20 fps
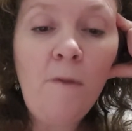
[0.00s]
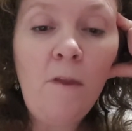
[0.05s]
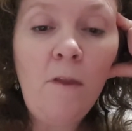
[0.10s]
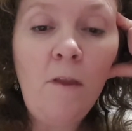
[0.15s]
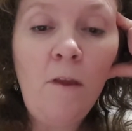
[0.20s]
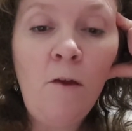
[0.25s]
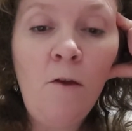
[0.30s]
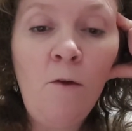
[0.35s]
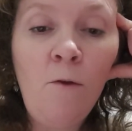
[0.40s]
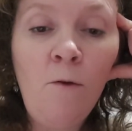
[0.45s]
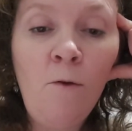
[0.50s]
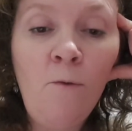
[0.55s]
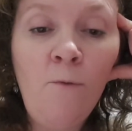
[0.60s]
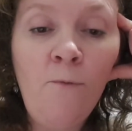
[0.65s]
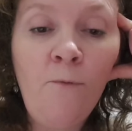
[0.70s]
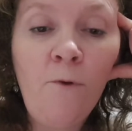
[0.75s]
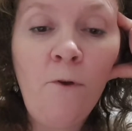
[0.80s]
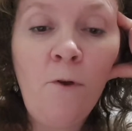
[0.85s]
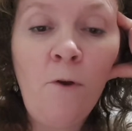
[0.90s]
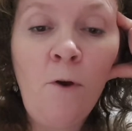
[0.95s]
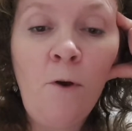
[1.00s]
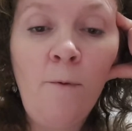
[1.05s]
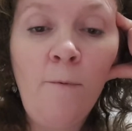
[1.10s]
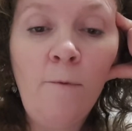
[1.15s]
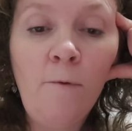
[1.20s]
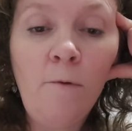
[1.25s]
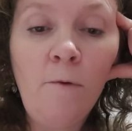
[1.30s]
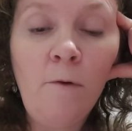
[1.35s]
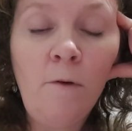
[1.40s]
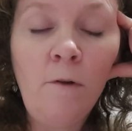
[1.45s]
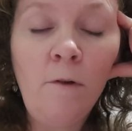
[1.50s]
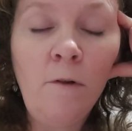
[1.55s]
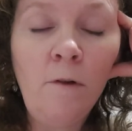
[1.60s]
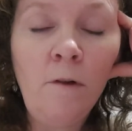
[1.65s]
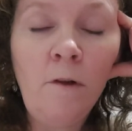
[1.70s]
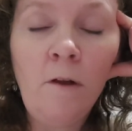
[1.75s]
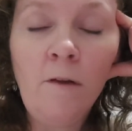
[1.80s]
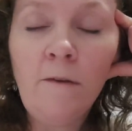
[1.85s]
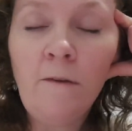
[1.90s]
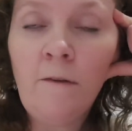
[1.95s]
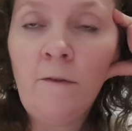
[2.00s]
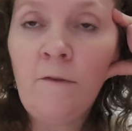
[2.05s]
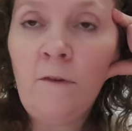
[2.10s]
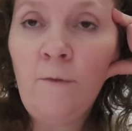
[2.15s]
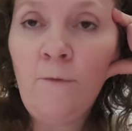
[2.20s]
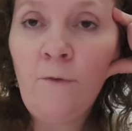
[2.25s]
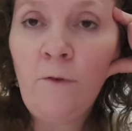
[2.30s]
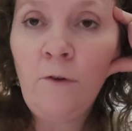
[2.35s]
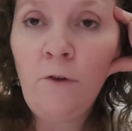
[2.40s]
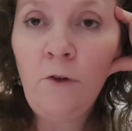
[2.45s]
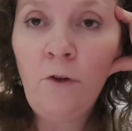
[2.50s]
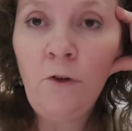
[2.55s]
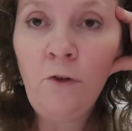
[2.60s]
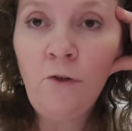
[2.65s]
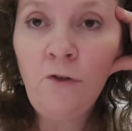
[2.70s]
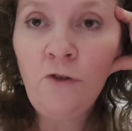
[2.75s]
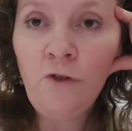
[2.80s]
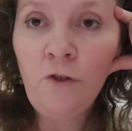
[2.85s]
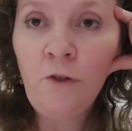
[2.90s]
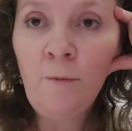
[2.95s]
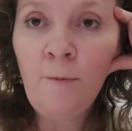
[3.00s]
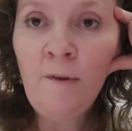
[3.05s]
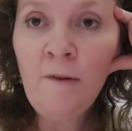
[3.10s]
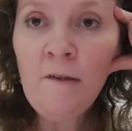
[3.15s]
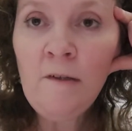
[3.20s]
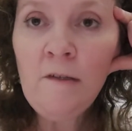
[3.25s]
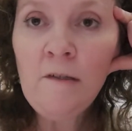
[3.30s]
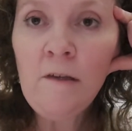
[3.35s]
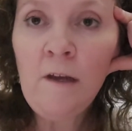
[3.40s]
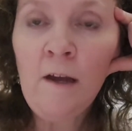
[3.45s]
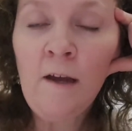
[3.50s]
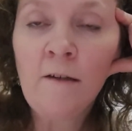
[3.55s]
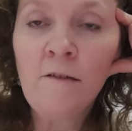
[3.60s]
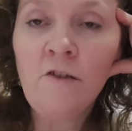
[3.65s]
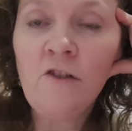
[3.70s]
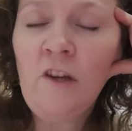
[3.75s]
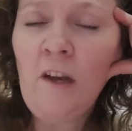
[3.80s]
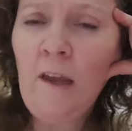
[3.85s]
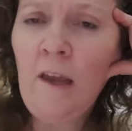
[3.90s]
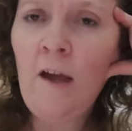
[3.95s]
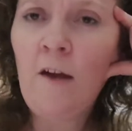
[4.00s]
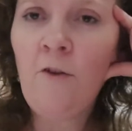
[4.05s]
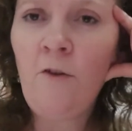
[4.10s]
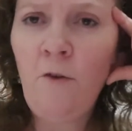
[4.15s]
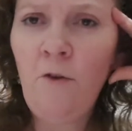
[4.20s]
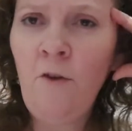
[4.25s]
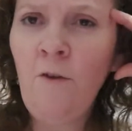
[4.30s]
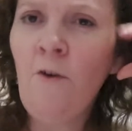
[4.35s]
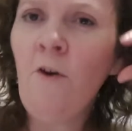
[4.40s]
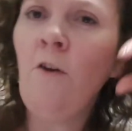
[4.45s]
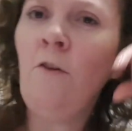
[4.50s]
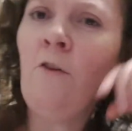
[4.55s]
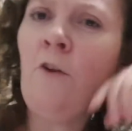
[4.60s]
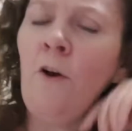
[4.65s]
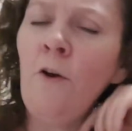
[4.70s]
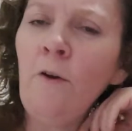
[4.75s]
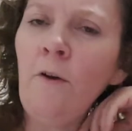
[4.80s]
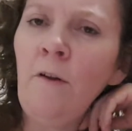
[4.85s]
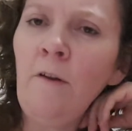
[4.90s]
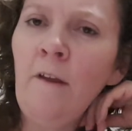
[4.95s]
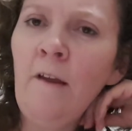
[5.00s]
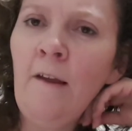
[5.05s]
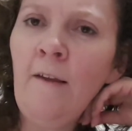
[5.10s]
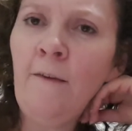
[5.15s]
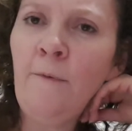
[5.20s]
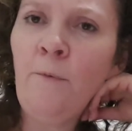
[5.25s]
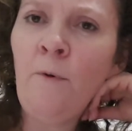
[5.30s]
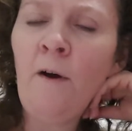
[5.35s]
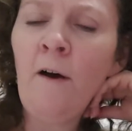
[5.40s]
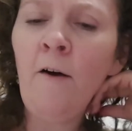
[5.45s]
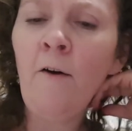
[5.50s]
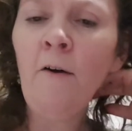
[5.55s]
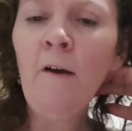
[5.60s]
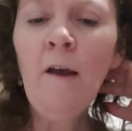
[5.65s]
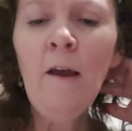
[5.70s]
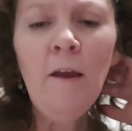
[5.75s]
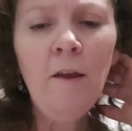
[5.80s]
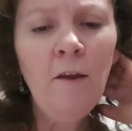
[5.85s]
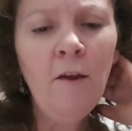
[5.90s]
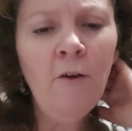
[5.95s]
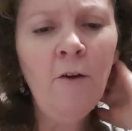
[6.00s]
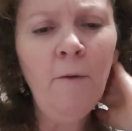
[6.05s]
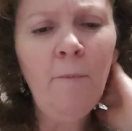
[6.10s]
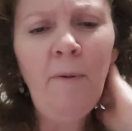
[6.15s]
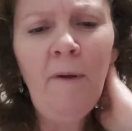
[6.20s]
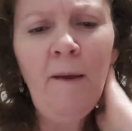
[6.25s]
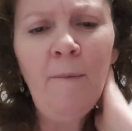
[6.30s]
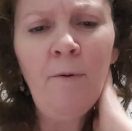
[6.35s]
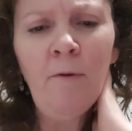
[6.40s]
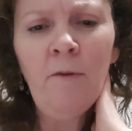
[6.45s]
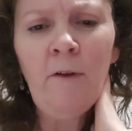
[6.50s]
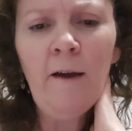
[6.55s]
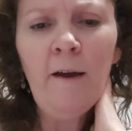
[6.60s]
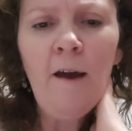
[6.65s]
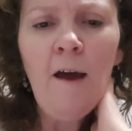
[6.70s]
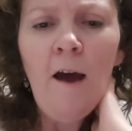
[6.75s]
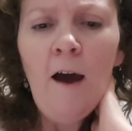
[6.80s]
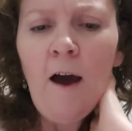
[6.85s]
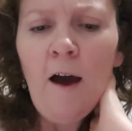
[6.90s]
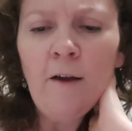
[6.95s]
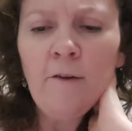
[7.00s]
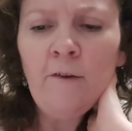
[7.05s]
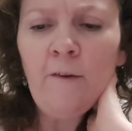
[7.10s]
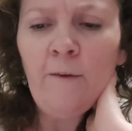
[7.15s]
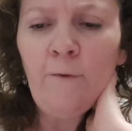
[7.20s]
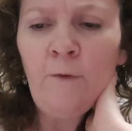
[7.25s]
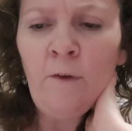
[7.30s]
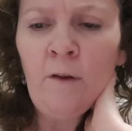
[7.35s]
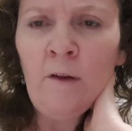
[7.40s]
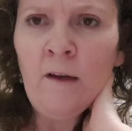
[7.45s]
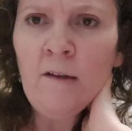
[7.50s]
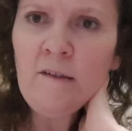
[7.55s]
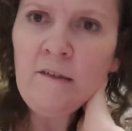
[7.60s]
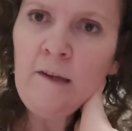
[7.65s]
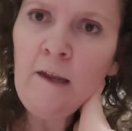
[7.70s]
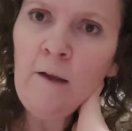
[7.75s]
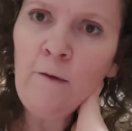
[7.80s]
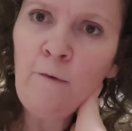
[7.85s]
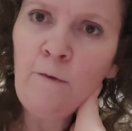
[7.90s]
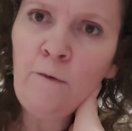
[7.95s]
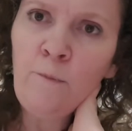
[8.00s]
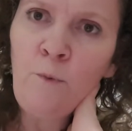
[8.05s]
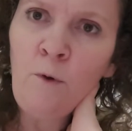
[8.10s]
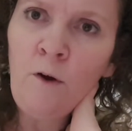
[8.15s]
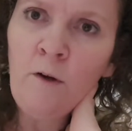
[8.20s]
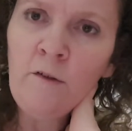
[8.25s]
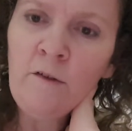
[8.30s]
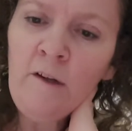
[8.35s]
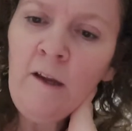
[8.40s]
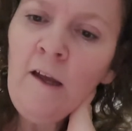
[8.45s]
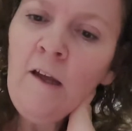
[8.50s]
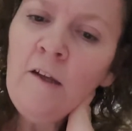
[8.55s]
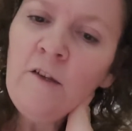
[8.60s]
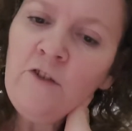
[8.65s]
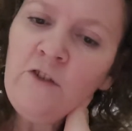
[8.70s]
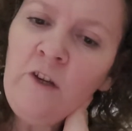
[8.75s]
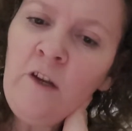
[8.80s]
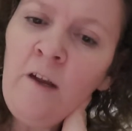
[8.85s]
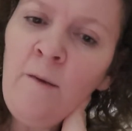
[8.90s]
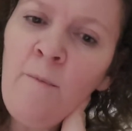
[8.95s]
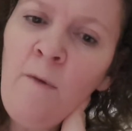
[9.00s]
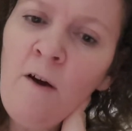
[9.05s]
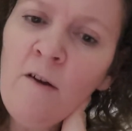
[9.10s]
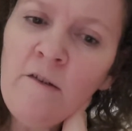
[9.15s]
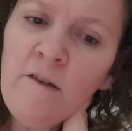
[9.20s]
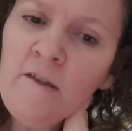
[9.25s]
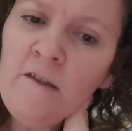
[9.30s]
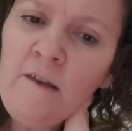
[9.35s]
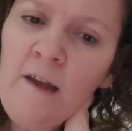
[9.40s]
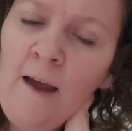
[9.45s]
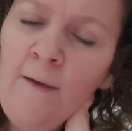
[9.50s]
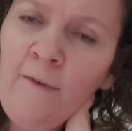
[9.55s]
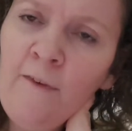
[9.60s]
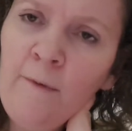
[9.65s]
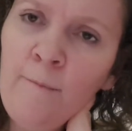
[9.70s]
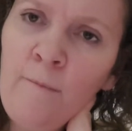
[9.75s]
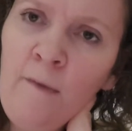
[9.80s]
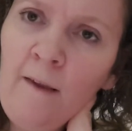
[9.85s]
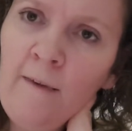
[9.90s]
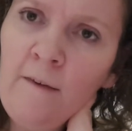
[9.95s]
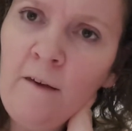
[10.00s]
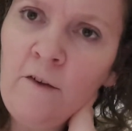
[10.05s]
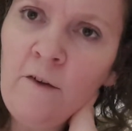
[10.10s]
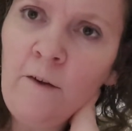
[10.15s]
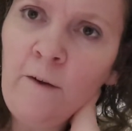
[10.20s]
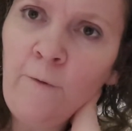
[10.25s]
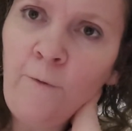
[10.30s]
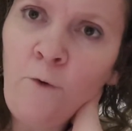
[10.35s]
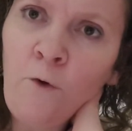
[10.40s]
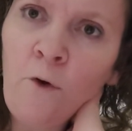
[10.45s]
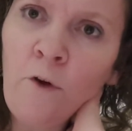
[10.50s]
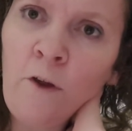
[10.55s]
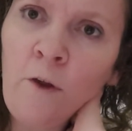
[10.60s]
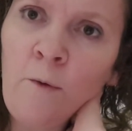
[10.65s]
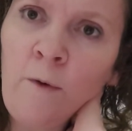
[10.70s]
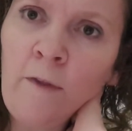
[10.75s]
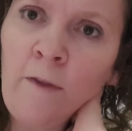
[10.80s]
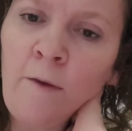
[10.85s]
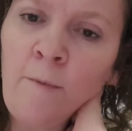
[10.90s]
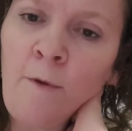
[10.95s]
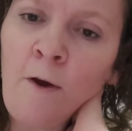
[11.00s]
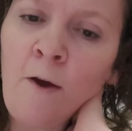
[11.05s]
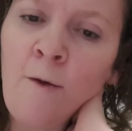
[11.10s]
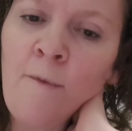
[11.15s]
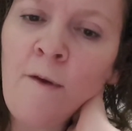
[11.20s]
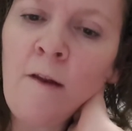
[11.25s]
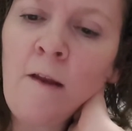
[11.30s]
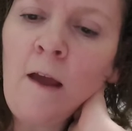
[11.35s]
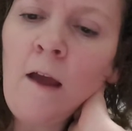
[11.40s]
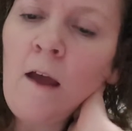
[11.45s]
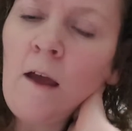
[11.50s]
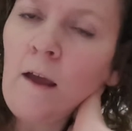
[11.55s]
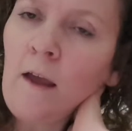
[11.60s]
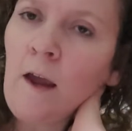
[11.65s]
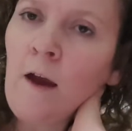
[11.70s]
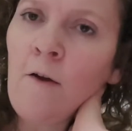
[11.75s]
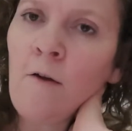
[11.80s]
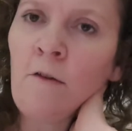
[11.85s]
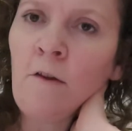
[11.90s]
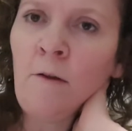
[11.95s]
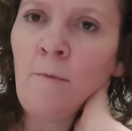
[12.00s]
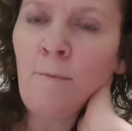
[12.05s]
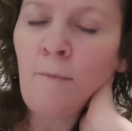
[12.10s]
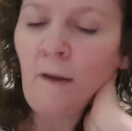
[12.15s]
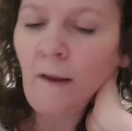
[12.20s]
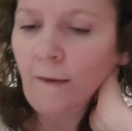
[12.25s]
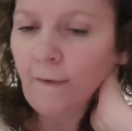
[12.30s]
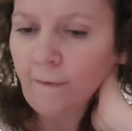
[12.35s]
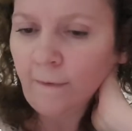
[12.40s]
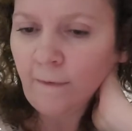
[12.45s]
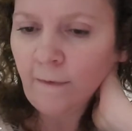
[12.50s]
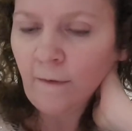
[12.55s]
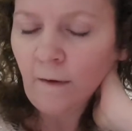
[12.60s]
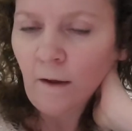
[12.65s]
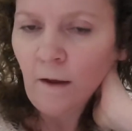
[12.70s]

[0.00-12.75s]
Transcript: You've got lots of different YouTubers. Check out who you got locally as well. You got people like, I just feel like Teal Swan, she might just have some messages for you at the moment. Carolyn Miss,